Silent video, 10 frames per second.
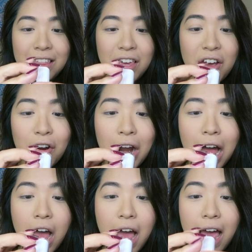they are
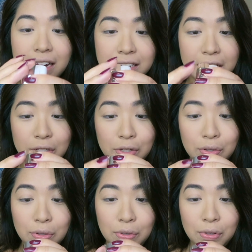
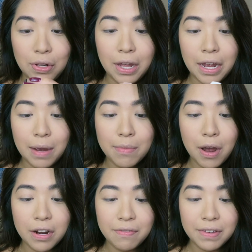identical. Like, I'm
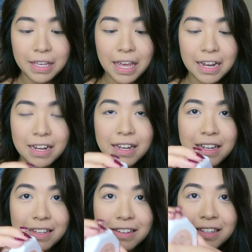not even
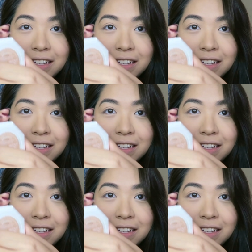kidding.